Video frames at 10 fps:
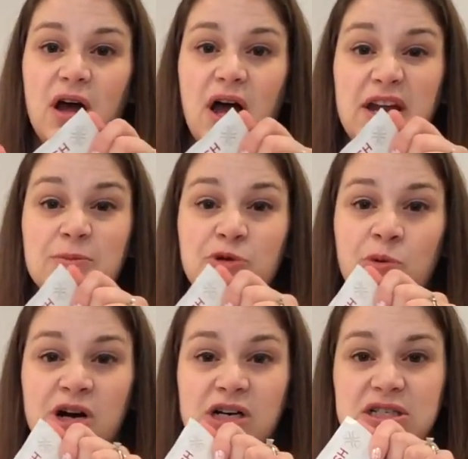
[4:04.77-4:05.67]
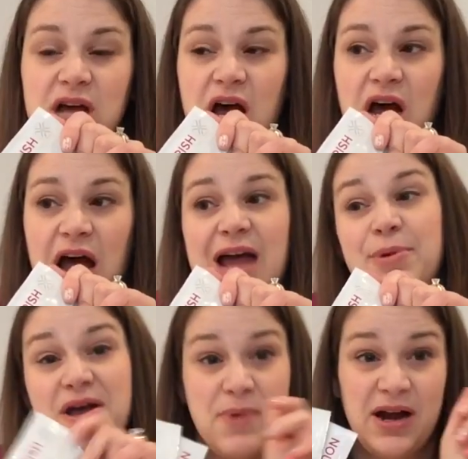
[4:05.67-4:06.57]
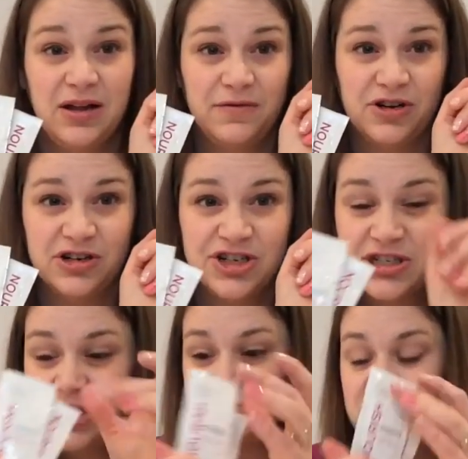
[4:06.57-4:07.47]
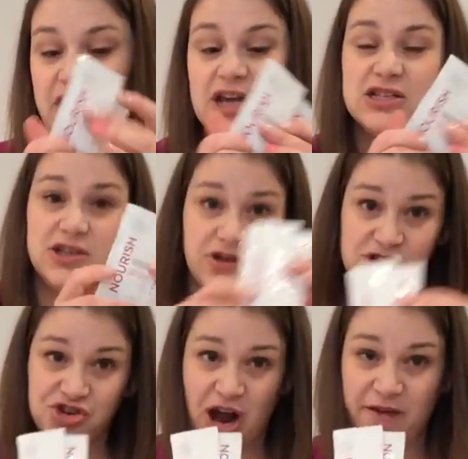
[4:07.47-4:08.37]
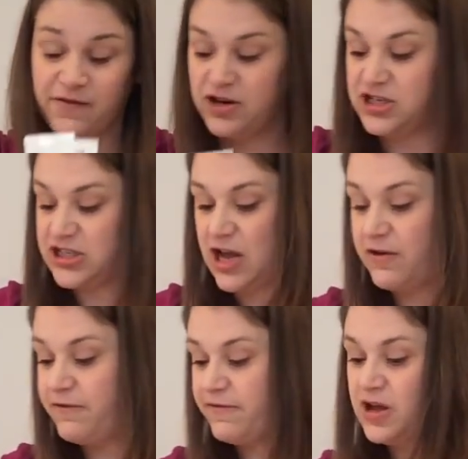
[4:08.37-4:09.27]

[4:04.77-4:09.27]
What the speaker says: item rewards, I buy a bottle of Nourish because I do like it. So you can try it for yourself.